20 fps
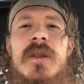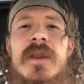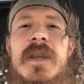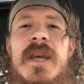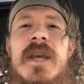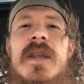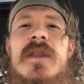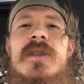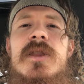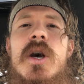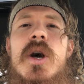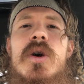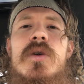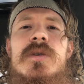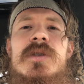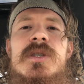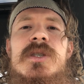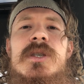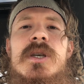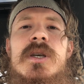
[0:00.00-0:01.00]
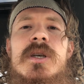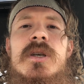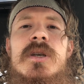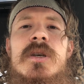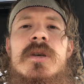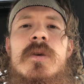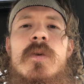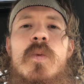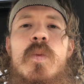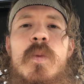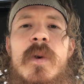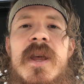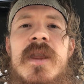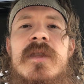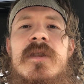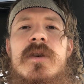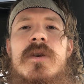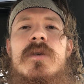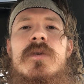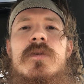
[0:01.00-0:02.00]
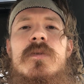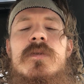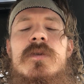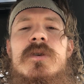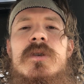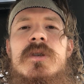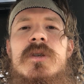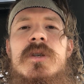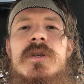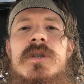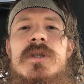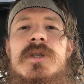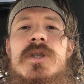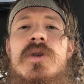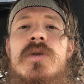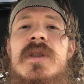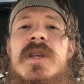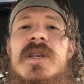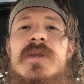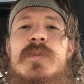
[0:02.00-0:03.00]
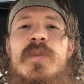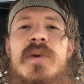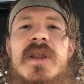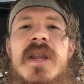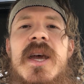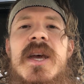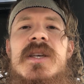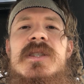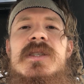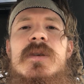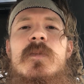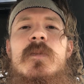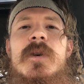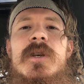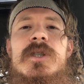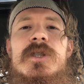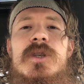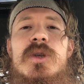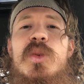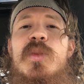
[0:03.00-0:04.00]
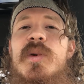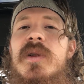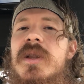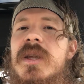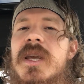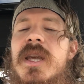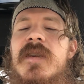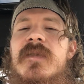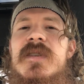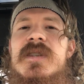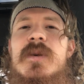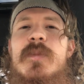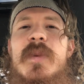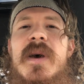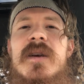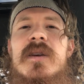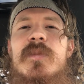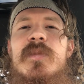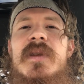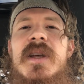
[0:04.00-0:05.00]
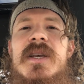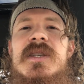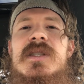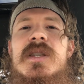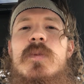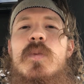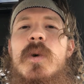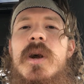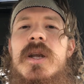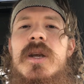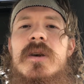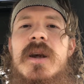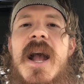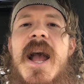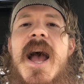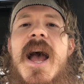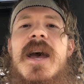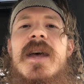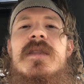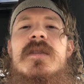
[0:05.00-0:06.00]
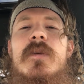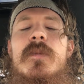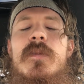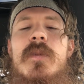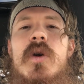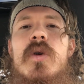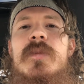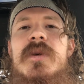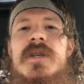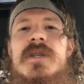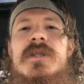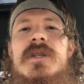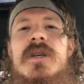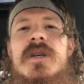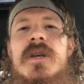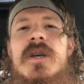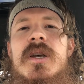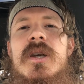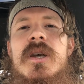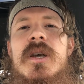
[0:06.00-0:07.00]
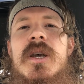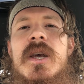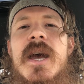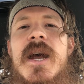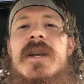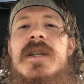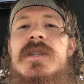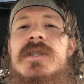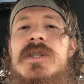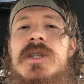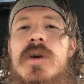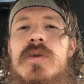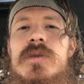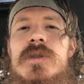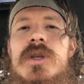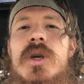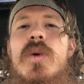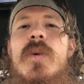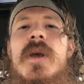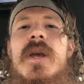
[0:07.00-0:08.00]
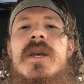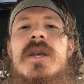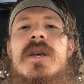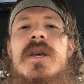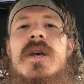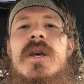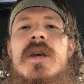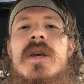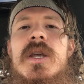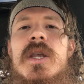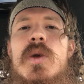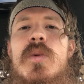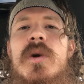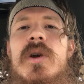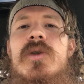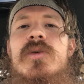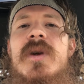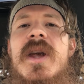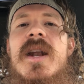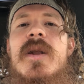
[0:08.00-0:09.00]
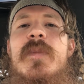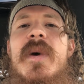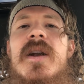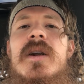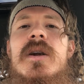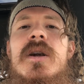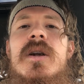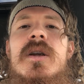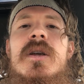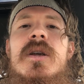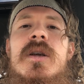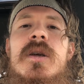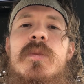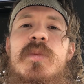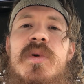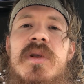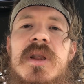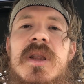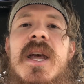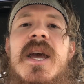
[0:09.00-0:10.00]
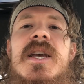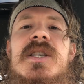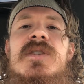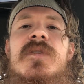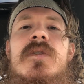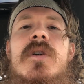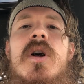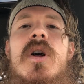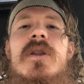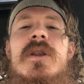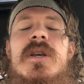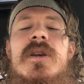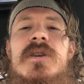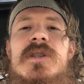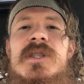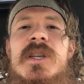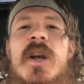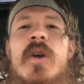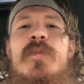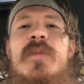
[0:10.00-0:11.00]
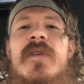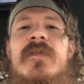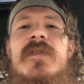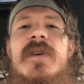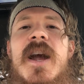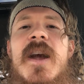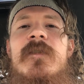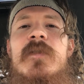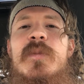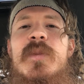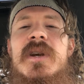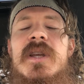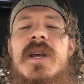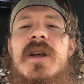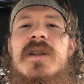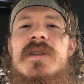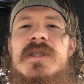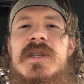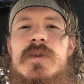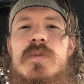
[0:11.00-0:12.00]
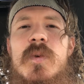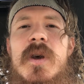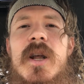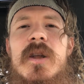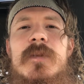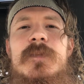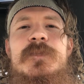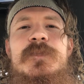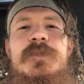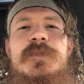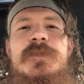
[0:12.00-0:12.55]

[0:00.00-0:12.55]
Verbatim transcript: lead those with you to this place in which you believe is a better place than where you're at at the moment. And in so doing, you will create a better place for not only yourself, but for everybody else as well.